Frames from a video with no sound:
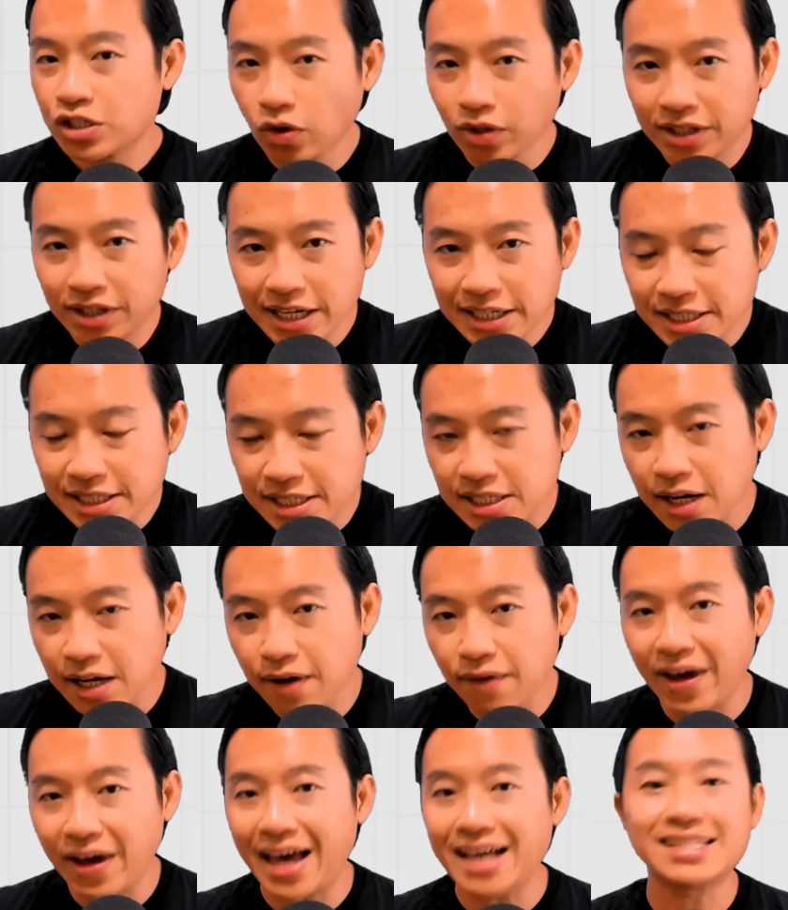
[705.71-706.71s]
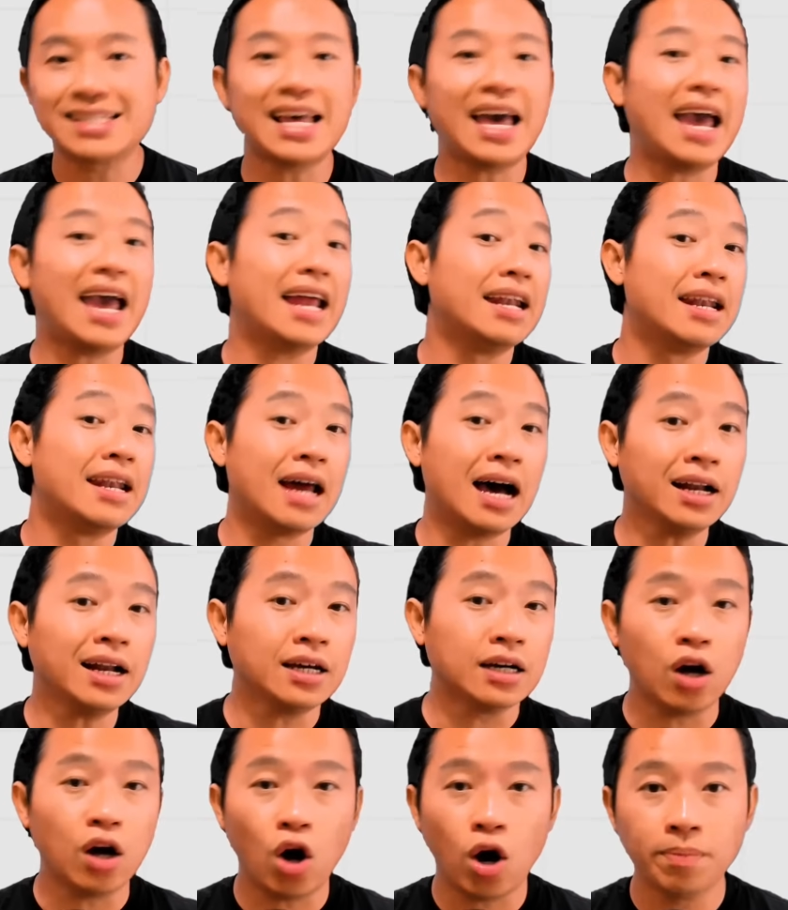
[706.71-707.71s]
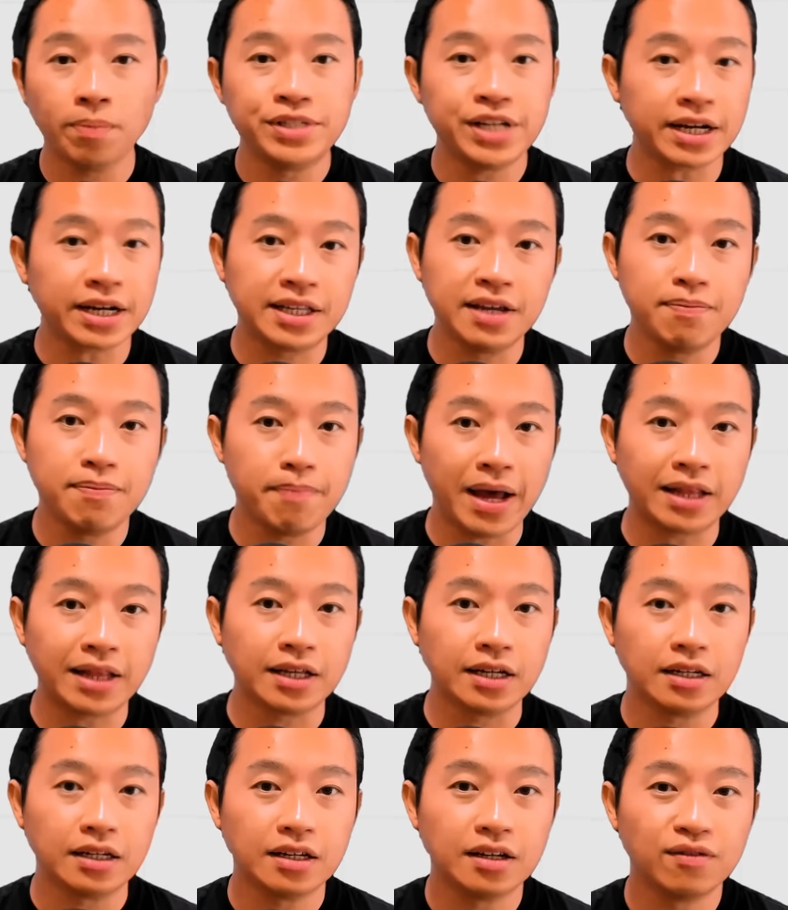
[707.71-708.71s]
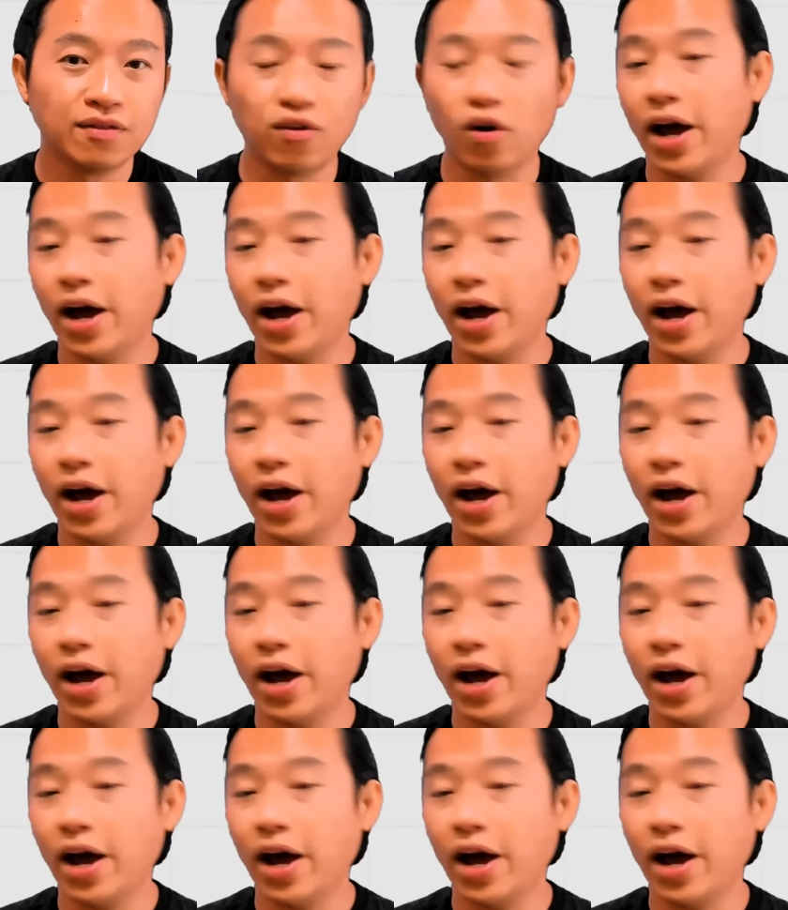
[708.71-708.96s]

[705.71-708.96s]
So this serves as another objective method